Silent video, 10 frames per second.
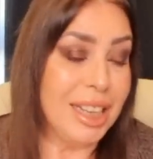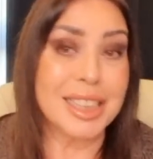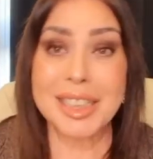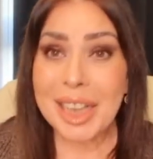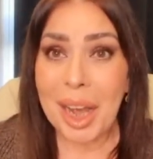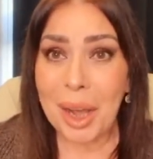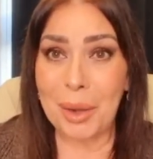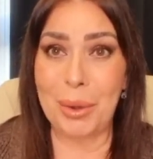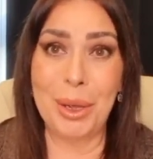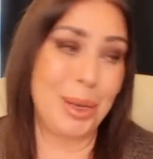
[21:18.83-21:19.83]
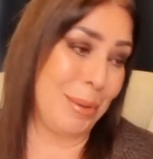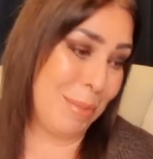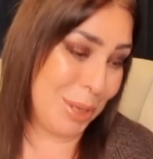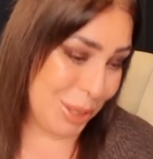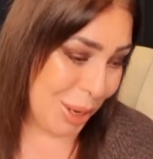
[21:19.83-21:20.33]
So,
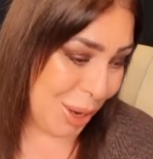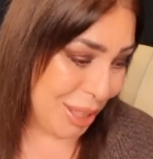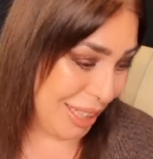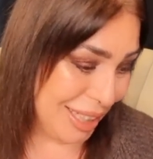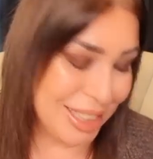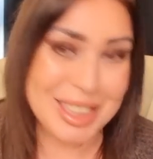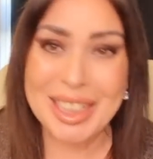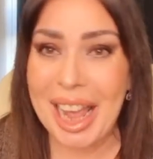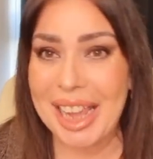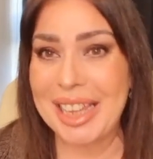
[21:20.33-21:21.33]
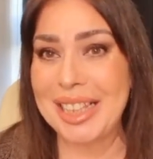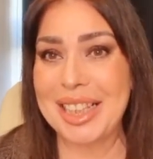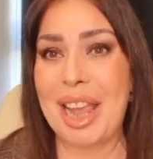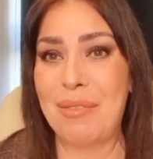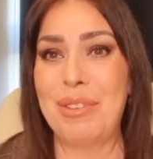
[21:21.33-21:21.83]
my darlings, that is
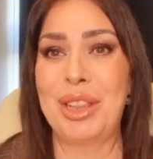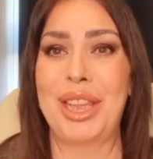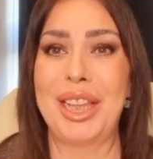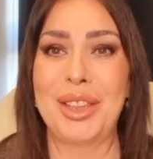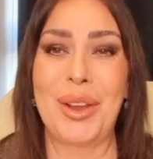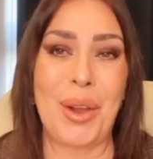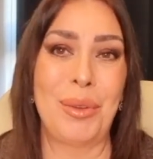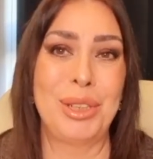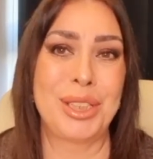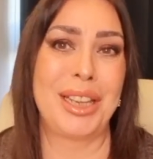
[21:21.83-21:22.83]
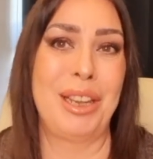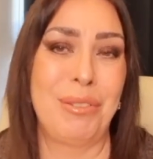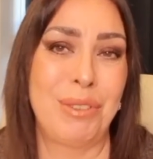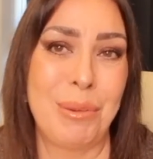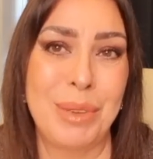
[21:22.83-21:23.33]
everything that I
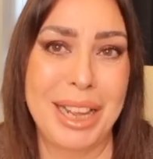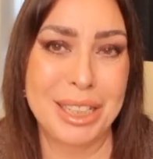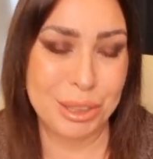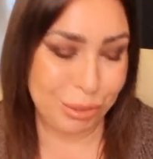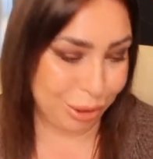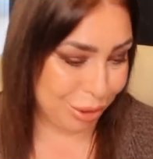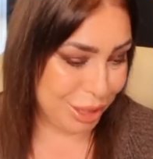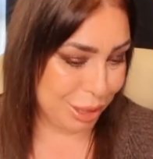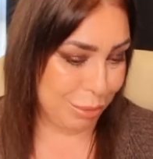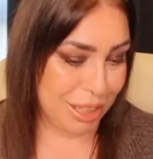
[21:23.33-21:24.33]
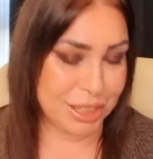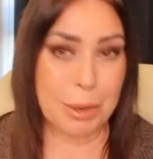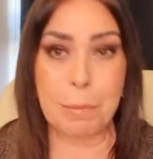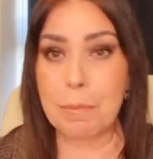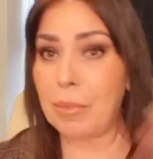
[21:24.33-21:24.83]
received from Les for Christmas.
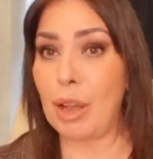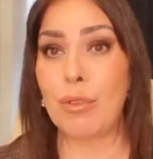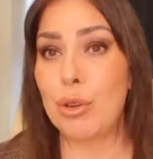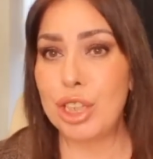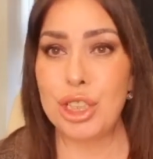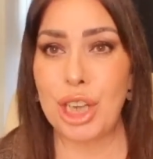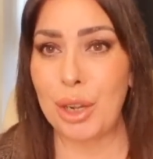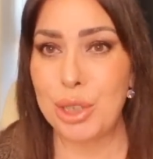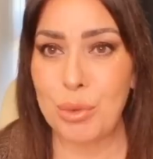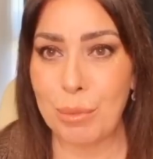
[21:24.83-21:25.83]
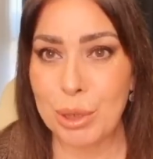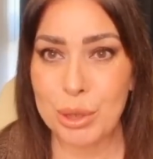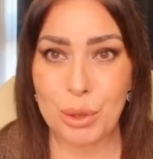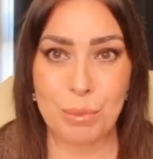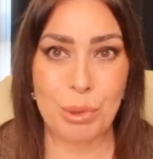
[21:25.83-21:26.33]
I've already showed you what my
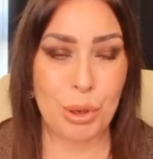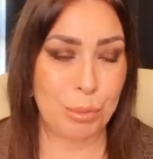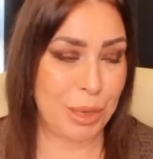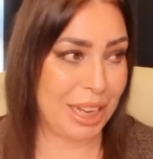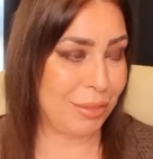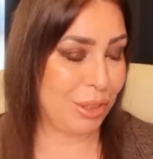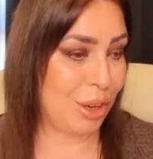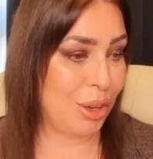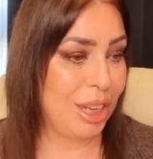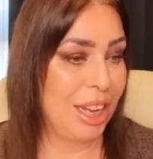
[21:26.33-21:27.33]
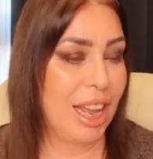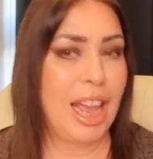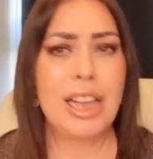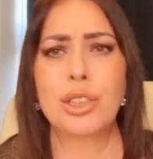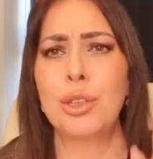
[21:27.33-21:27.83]
son bought me, haven't
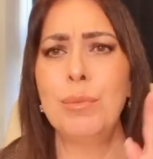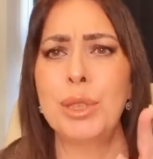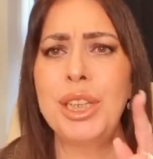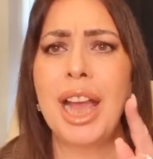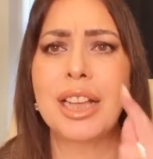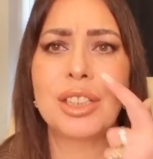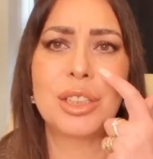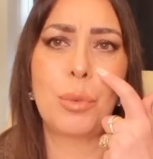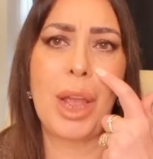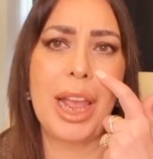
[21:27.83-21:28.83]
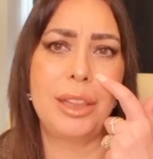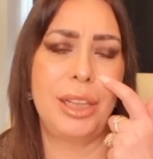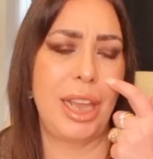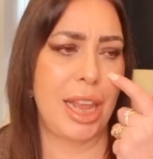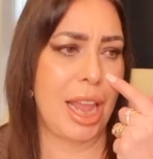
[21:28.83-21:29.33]
I? Somebody asked where
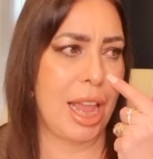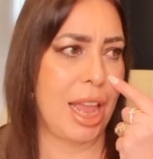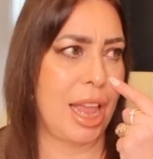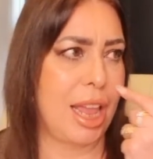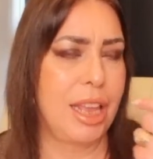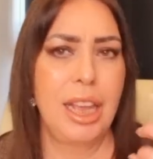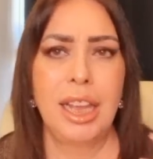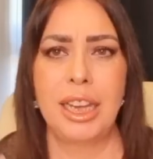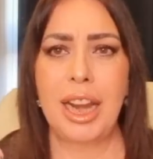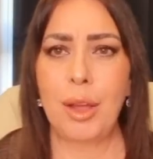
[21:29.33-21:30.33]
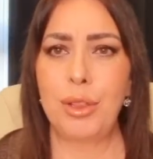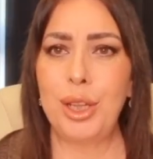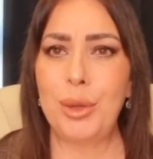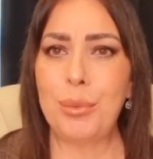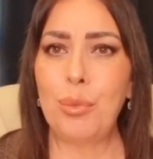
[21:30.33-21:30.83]
the, you know,
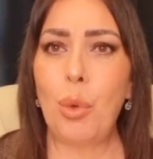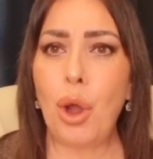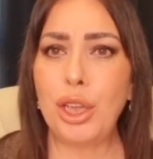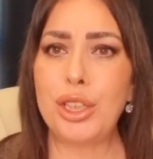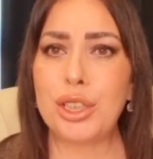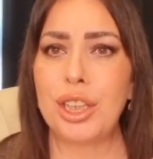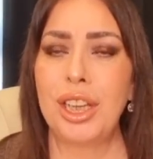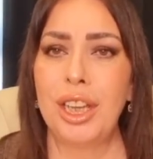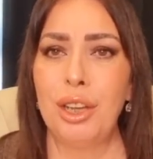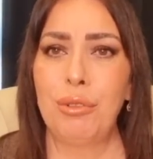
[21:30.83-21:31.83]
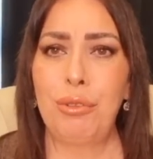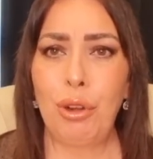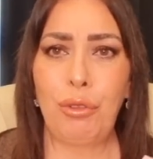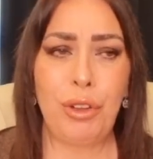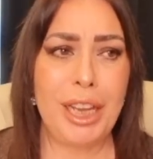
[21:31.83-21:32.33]
the white,
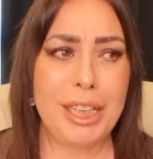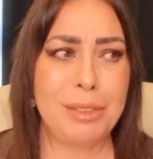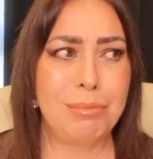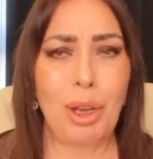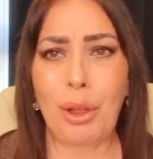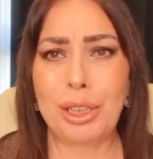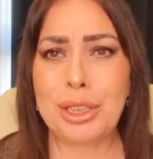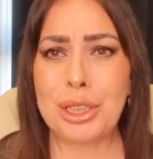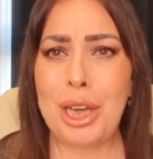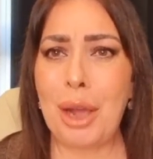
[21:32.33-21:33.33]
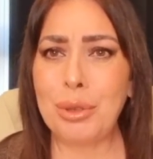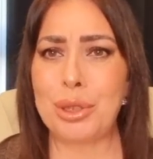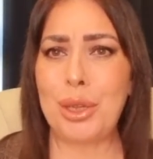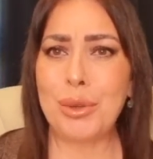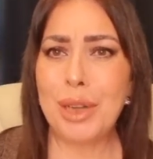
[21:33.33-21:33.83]
fluffy, like,
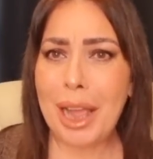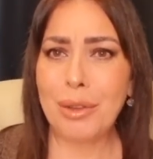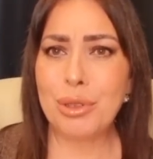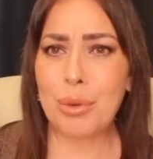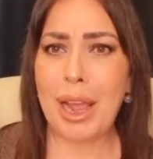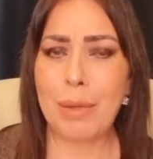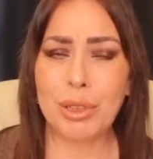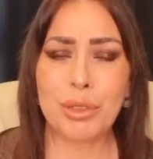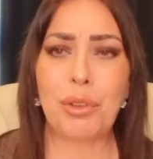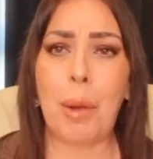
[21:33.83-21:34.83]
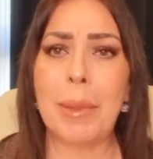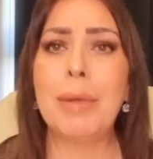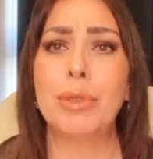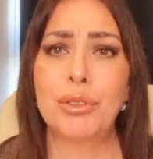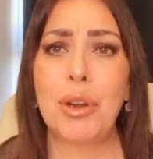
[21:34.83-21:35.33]
snowsuit loungewear was from.
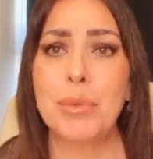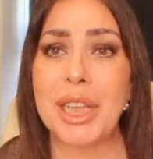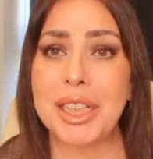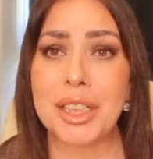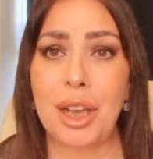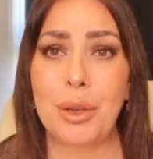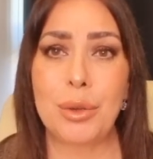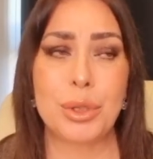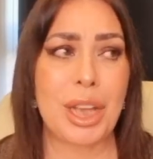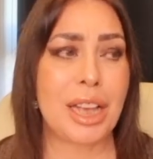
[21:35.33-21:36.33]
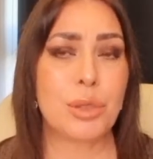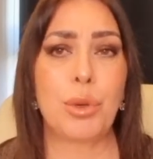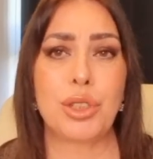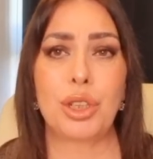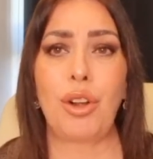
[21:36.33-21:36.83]
It was from Tesco's, as
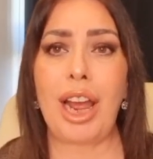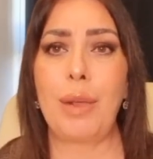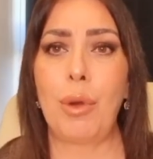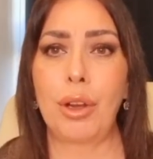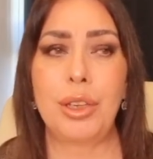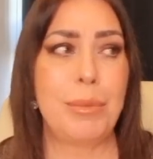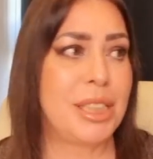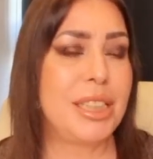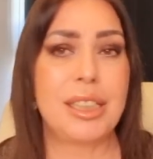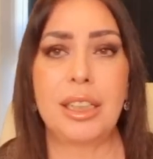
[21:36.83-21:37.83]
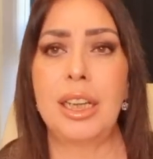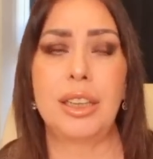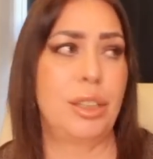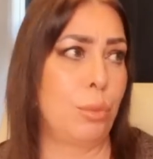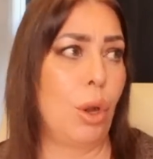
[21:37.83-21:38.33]
was the grey one.
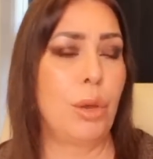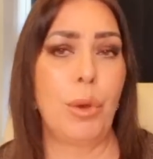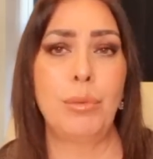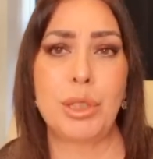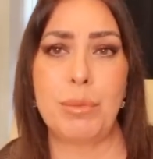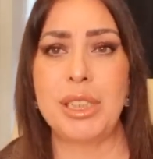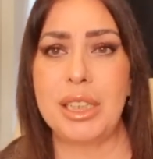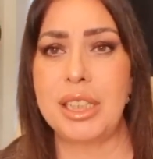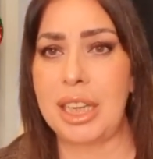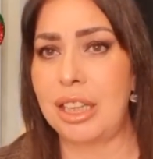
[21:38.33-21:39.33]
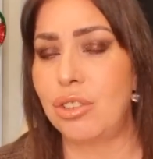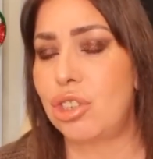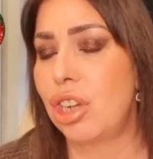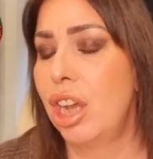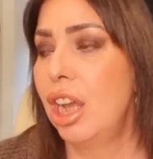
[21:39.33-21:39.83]
The white one was Mrs.
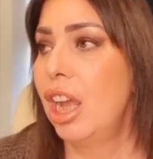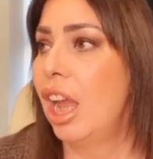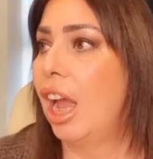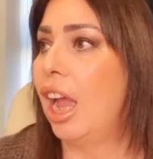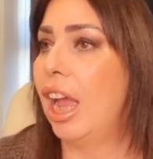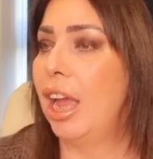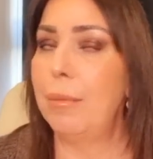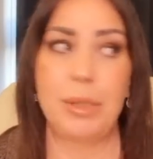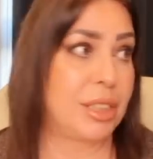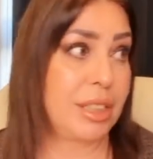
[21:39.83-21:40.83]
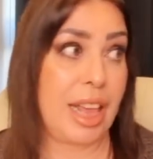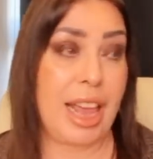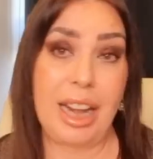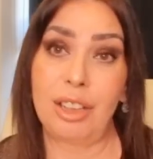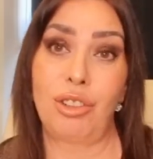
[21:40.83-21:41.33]
Hinch. It's
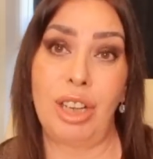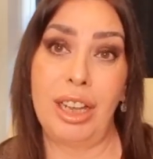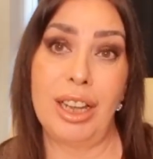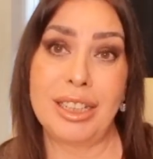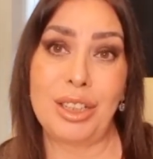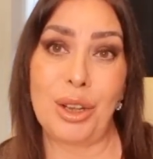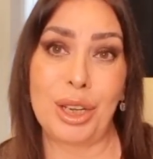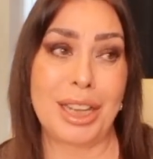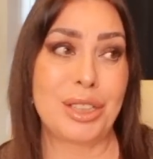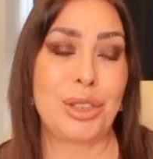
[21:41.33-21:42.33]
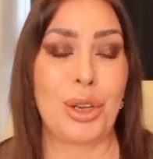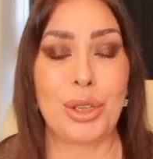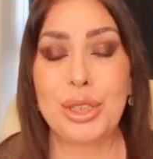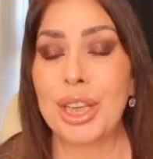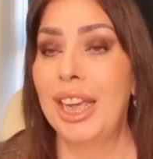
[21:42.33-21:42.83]
there, actually. I had it on last
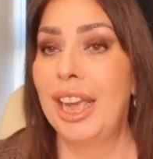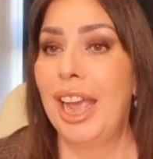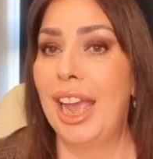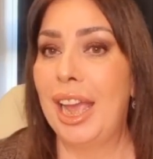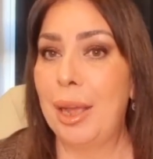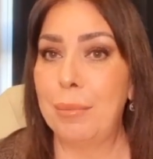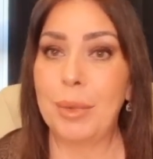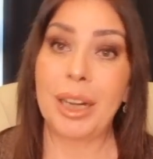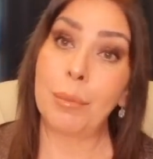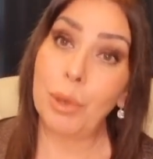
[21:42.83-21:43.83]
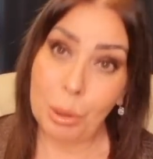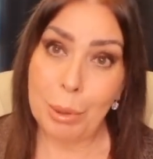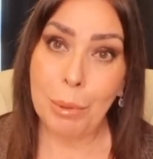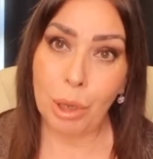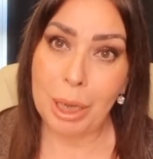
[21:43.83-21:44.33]
night. And I'm going to be
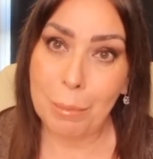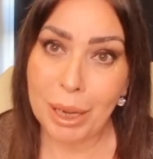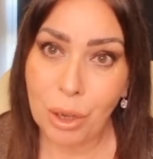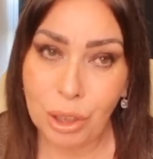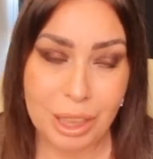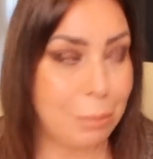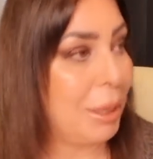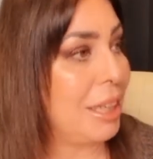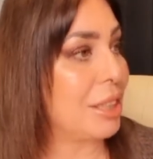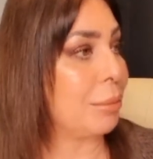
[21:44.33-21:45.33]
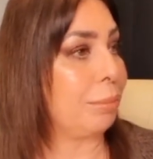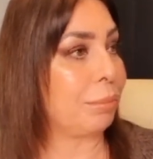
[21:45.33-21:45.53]
putting it back on in a bit.